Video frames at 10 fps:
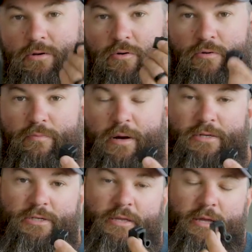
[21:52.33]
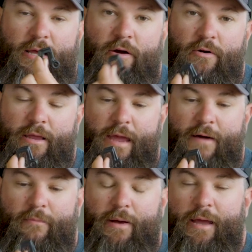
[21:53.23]
to bungee that I already
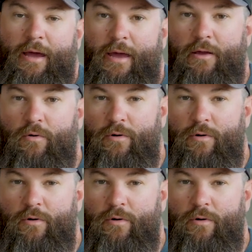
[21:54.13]
have on my kayak,